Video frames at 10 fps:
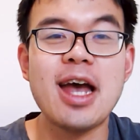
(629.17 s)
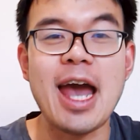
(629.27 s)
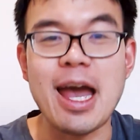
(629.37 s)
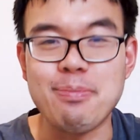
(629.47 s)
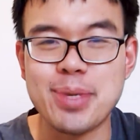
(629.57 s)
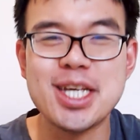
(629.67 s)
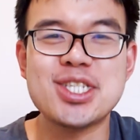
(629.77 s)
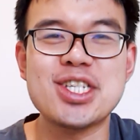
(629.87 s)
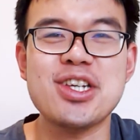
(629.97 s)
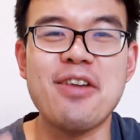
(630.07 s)
and
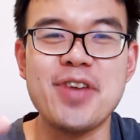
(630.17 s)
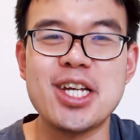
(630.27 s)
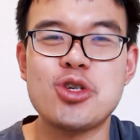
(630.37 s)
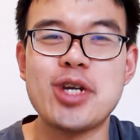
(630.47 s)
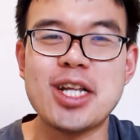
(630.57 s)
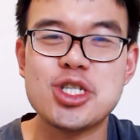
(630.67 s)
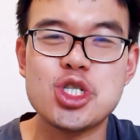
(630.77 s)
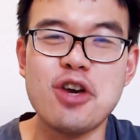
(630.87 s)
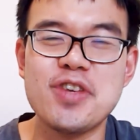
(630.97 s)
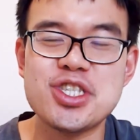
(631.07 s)
pieces of internet
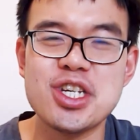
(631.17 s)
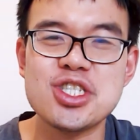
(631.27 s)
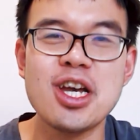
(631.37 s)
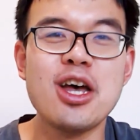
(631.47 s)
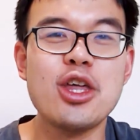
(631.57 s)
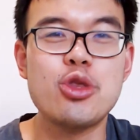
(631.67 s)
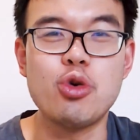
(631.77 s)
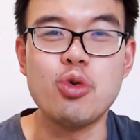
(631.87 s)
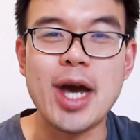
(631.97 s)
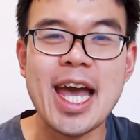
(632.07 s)
services
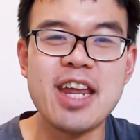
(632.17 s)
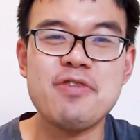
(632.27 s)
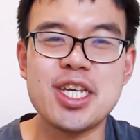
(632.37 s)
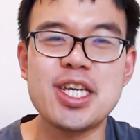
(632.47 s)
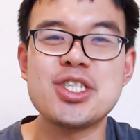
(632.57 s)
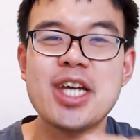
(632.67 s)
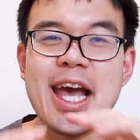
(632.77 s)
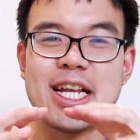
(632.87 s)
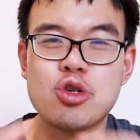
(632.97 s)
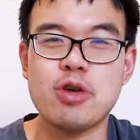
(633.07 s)
through NFTs
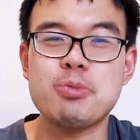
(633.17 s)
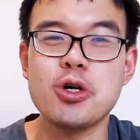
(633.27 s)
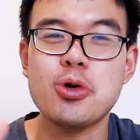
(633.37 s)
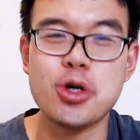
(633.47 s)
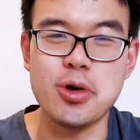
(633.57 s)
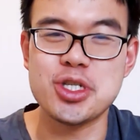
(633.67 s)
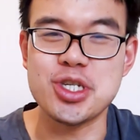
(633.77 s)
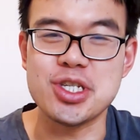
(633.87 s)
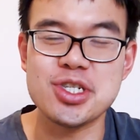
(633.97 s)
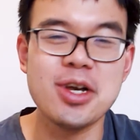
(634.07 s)
and
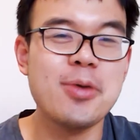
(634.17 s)
cryptocurrencies.